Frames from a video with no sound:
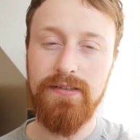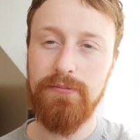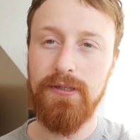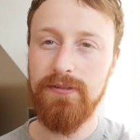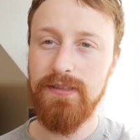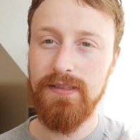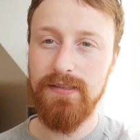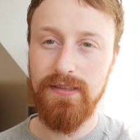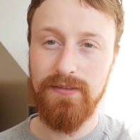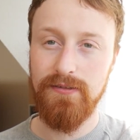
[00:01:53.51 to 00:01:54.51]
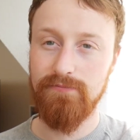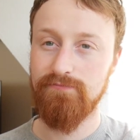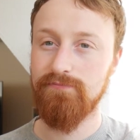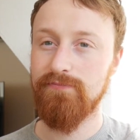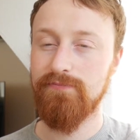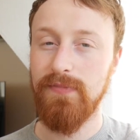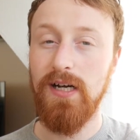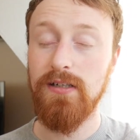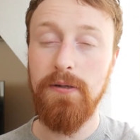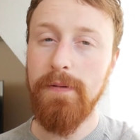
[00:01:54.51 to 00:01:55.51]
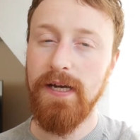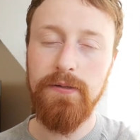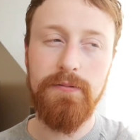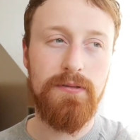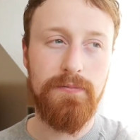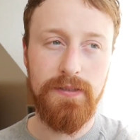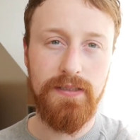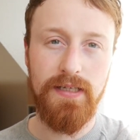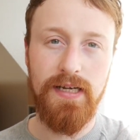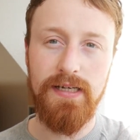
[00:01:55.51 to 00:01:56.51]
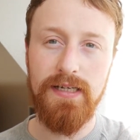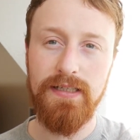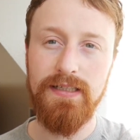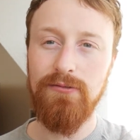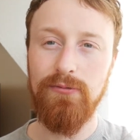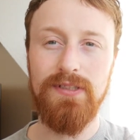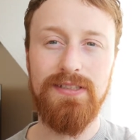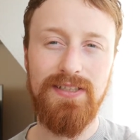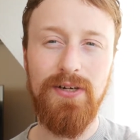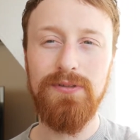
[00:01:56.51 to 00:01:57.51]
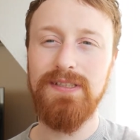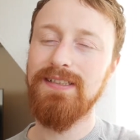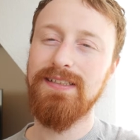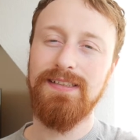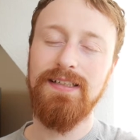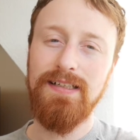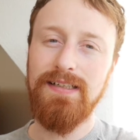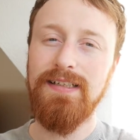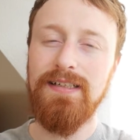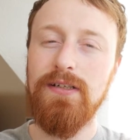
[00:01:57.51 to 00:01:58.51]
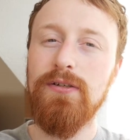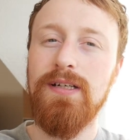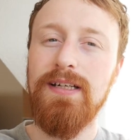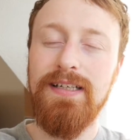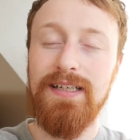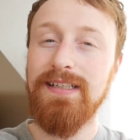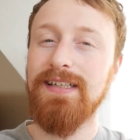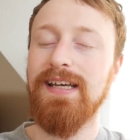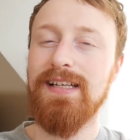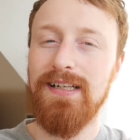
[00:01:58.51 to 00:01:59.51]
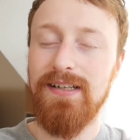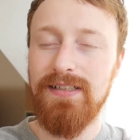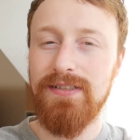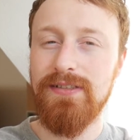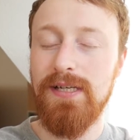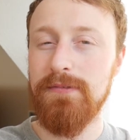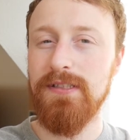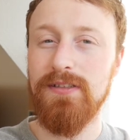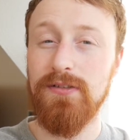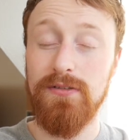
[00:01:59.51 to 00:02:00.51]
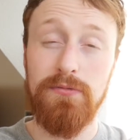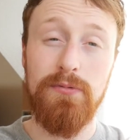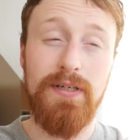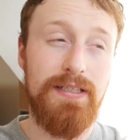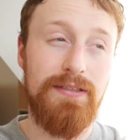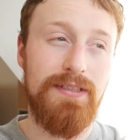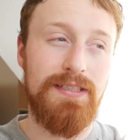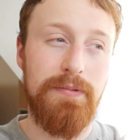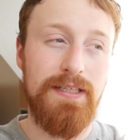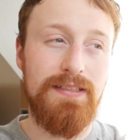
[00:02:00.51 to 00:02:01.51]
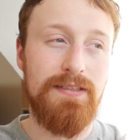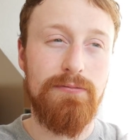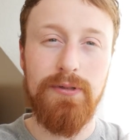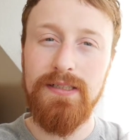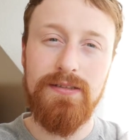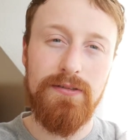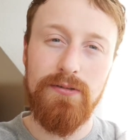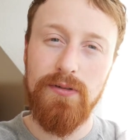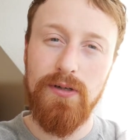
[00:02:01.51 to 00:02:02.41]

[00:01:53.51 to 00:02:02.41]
They're probably uncomparable, but we're just hosting this little thing locally, and a lot of those options are just way too expensive, way too